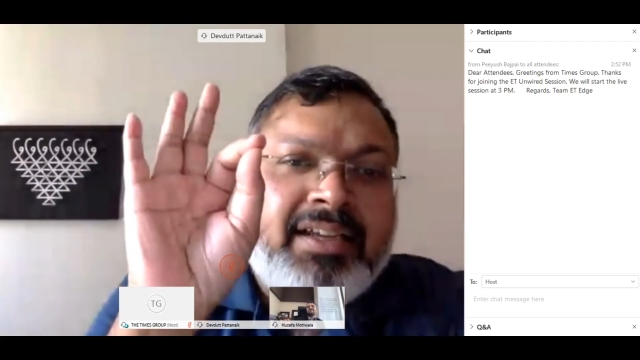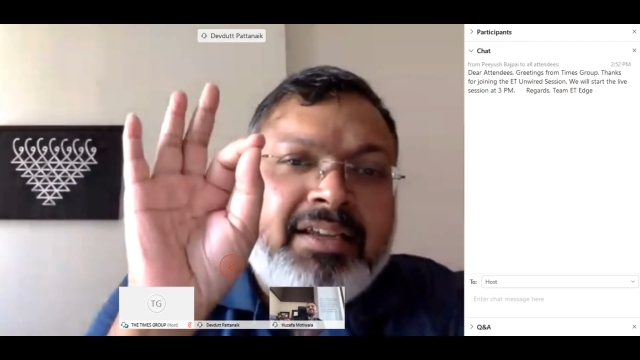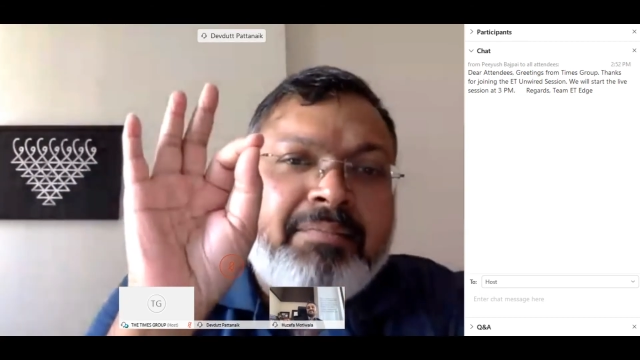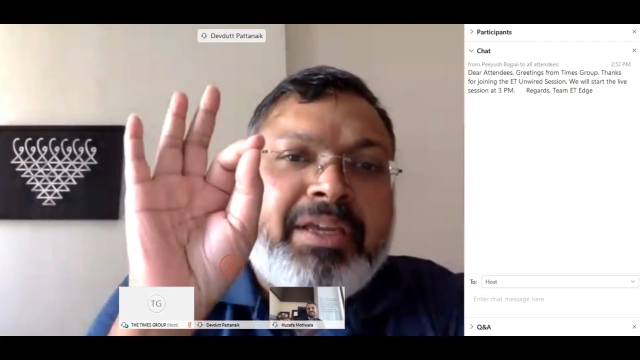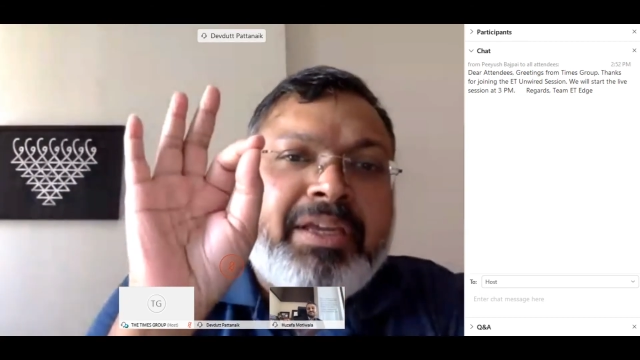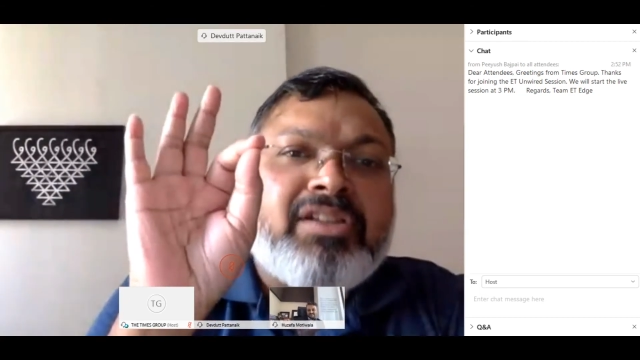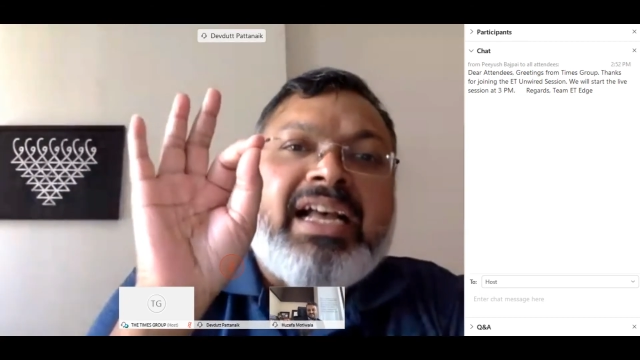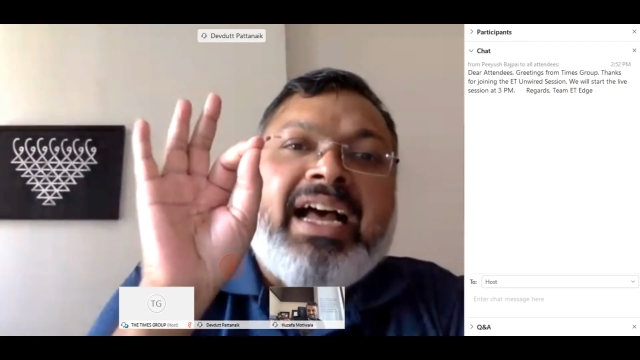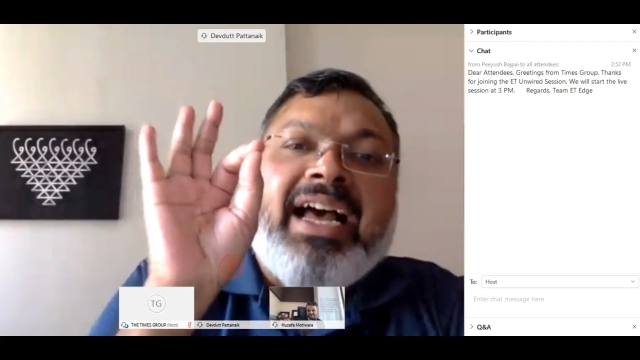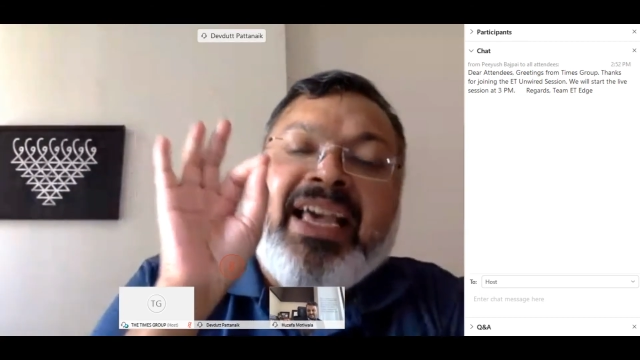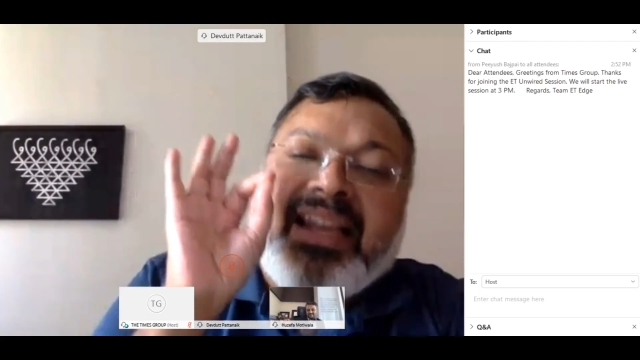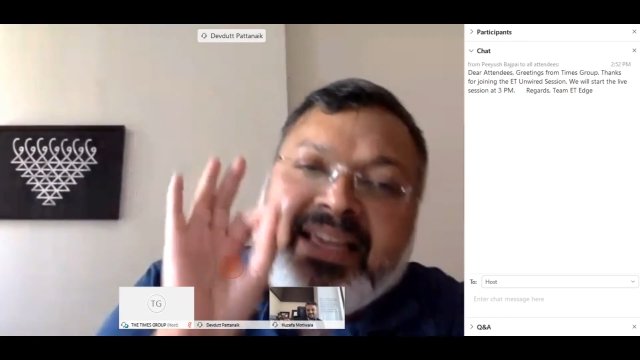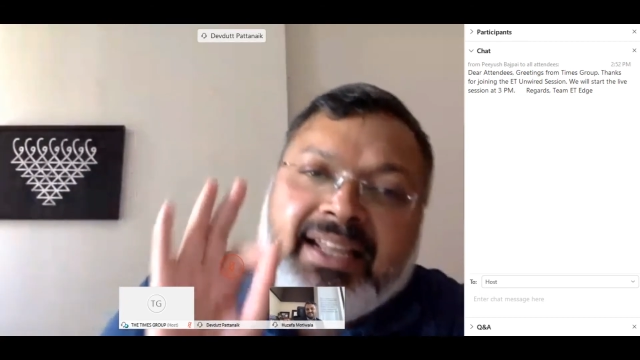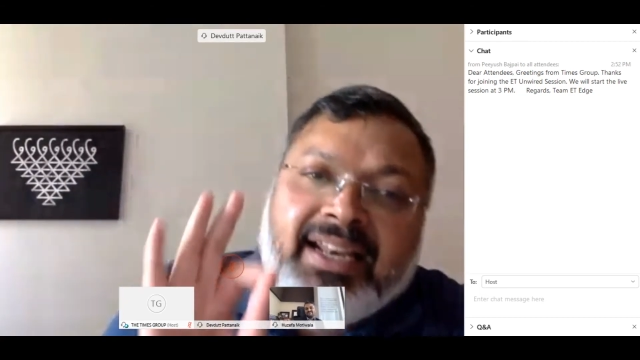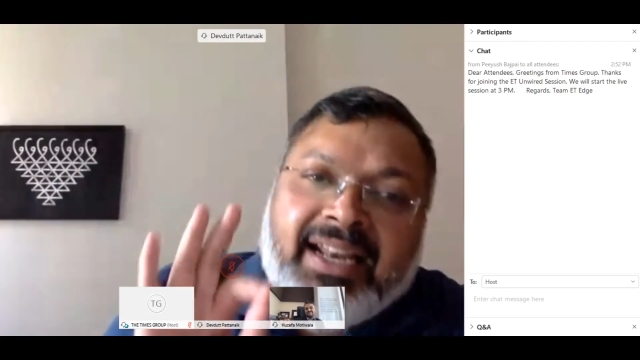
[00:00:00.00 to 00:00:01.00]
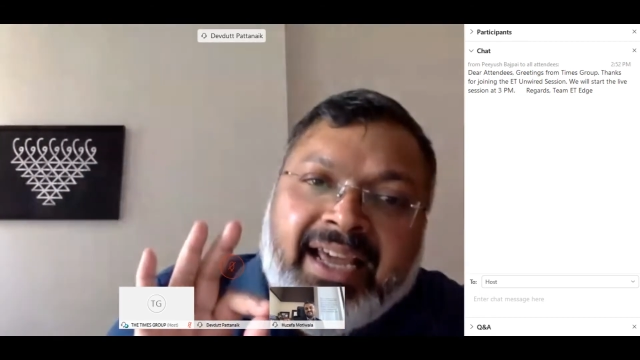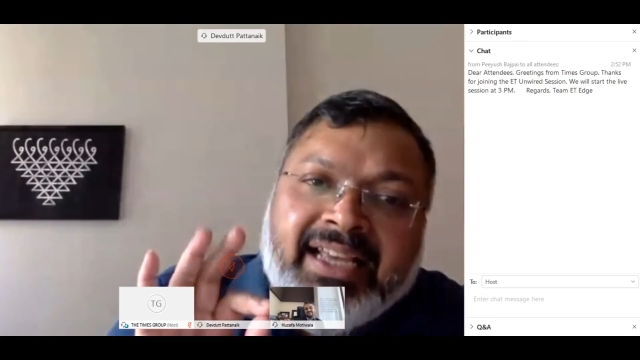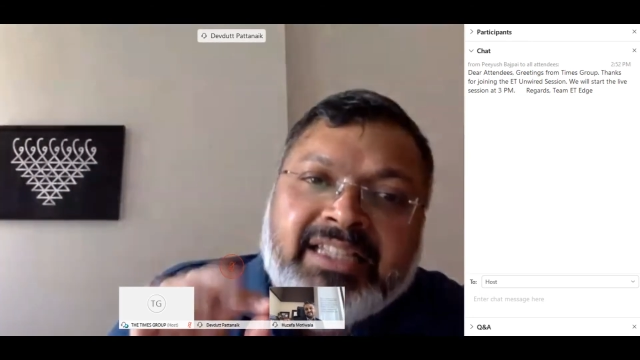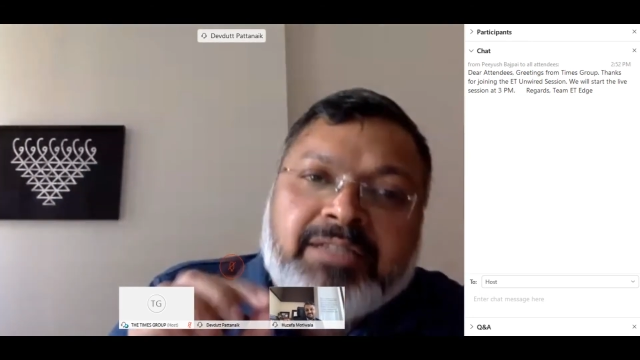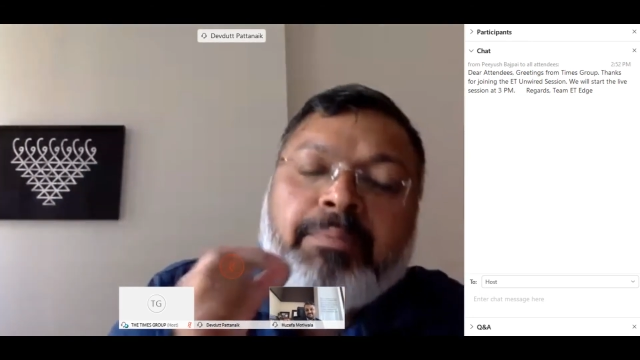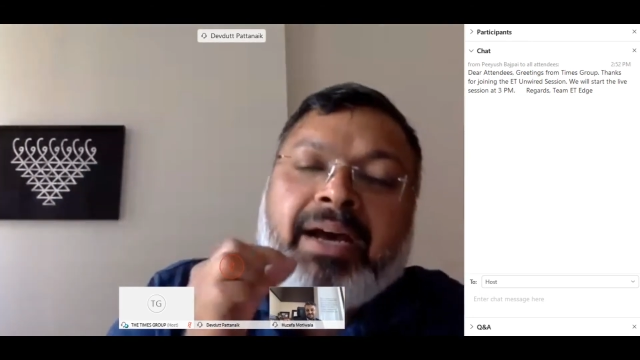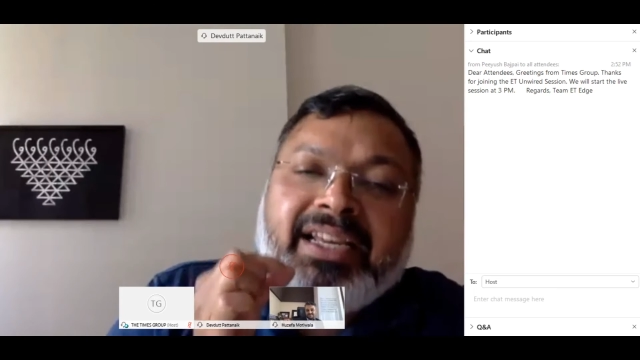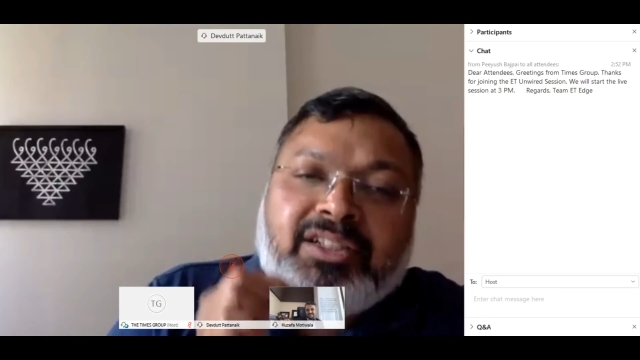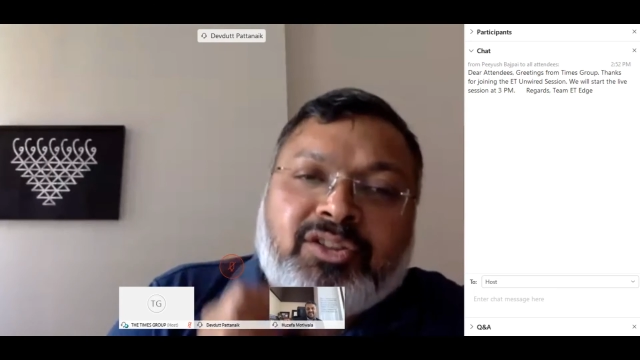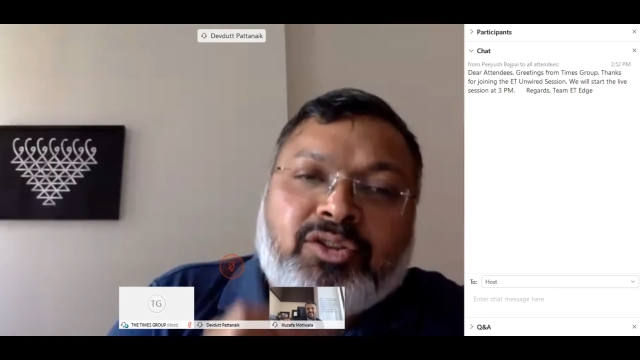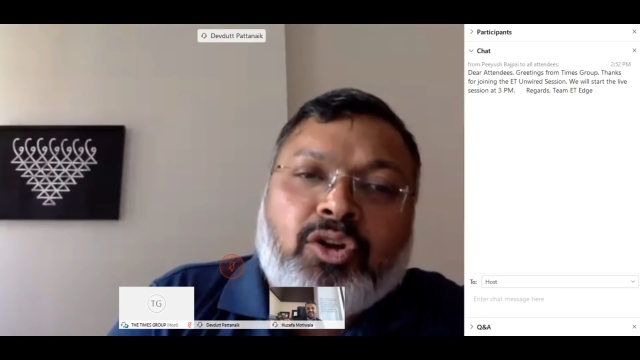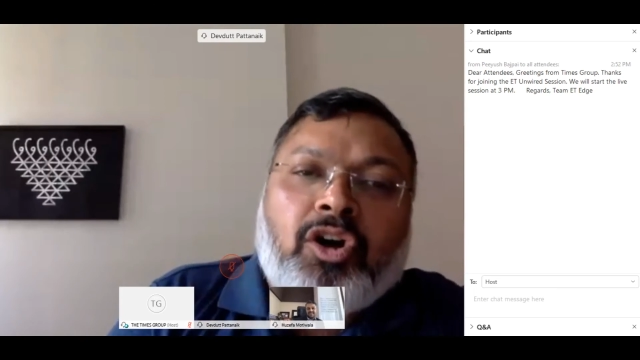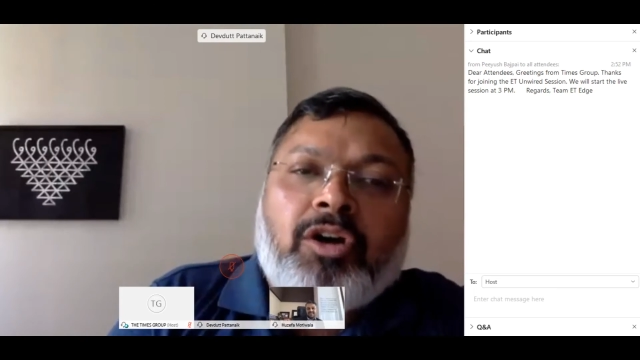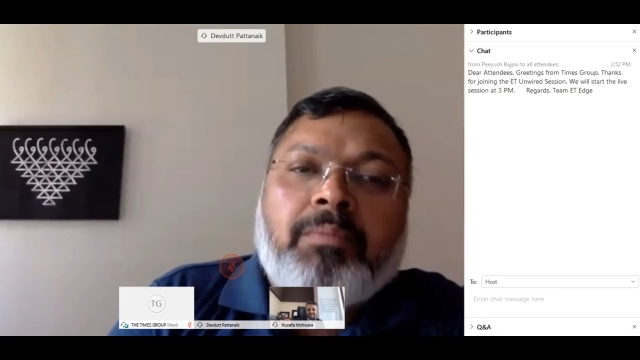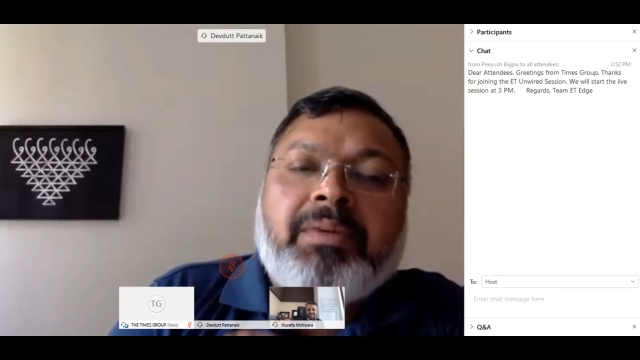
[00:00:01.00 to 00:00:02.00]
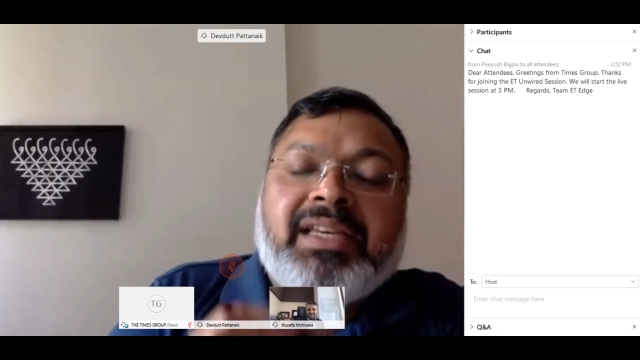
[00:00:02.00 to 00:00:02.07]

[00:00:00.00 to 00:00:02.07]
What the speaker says: because I realize my job